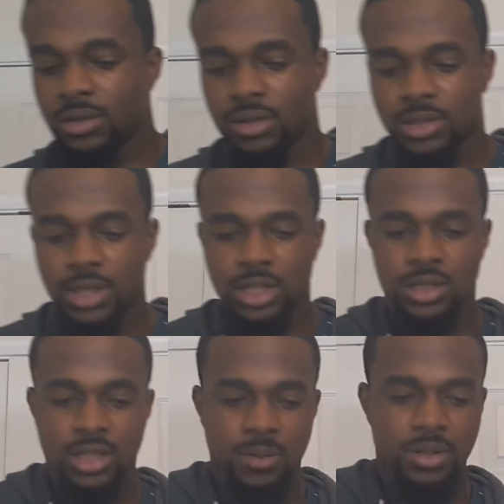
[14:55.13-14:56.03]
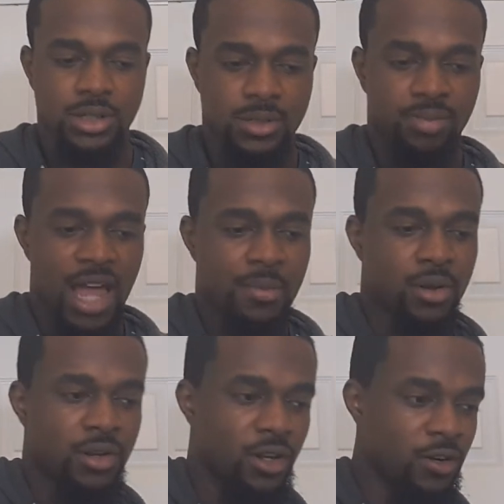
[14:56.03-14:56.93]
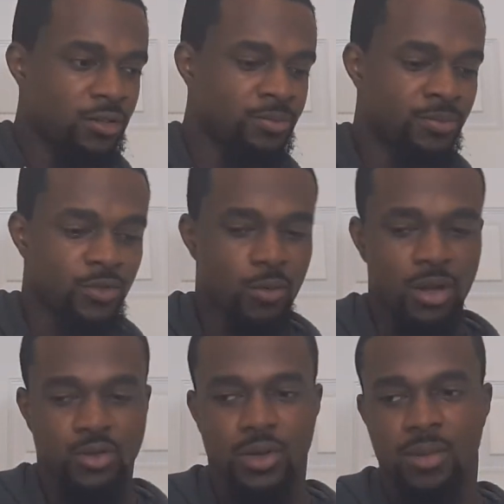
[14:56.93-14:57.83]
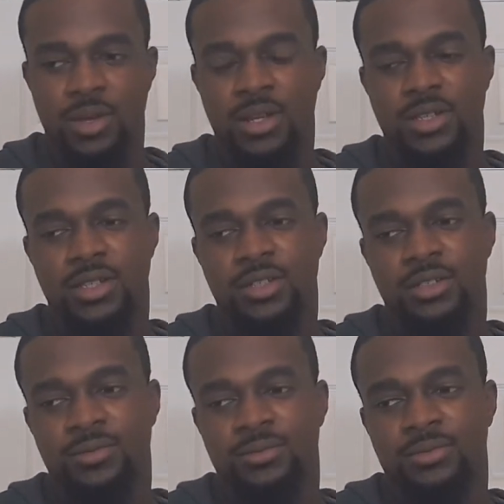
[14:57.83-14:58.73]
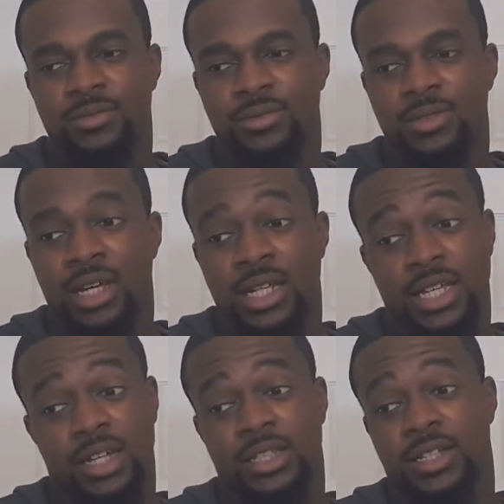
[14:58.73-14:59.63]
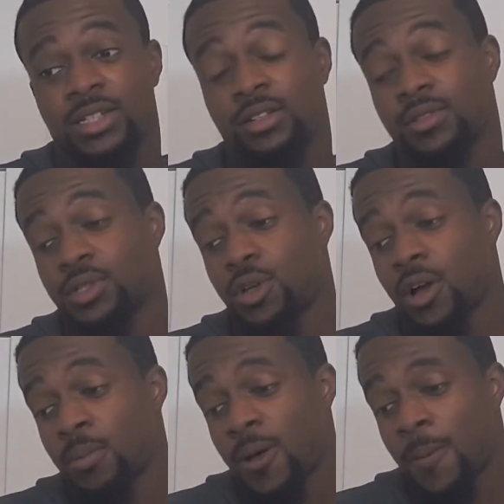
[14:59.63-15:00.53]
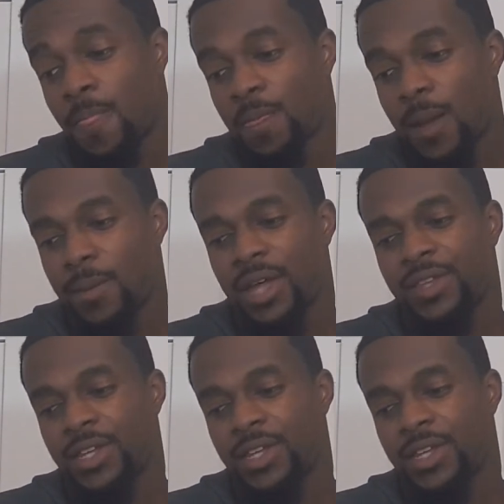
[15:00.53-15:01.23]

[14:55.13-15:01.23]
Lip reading: instead of me just blabbing on here for about 20 minutes, Unless I can think of something else to talk about. I may have to